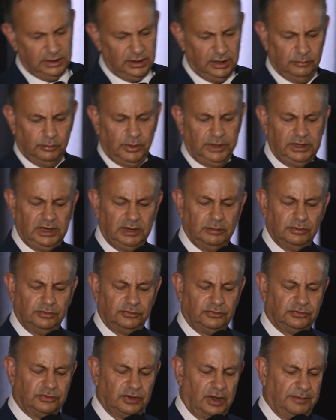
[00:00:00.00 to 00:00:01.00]
Uh, when he
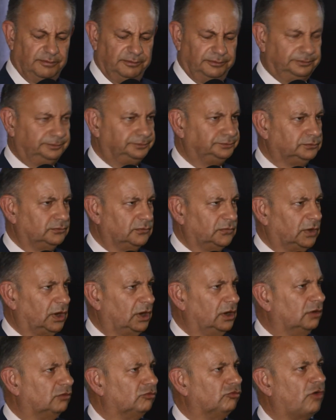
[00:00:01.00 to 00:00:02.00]
was. Um,
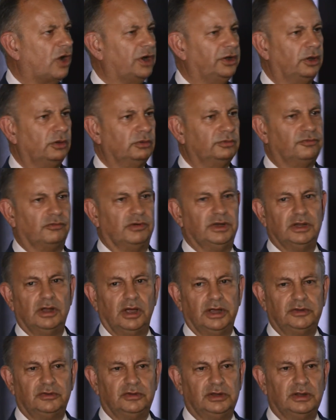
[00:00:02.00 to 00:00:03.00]
run over in
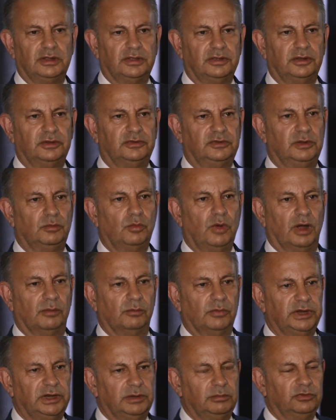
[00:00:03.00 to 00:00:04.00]

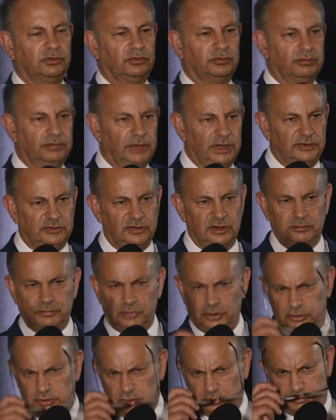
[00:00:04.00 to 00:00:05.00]
1931 when he was meeting
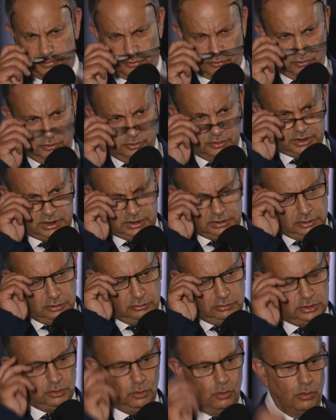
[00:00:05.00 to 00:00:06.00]
Bernard Baruch in
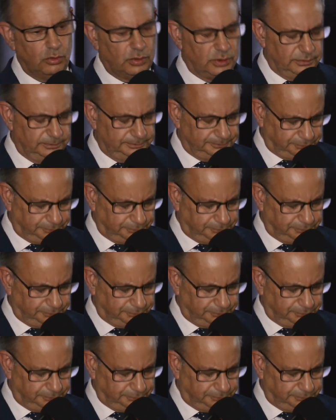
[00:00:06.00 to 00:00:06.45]
New York.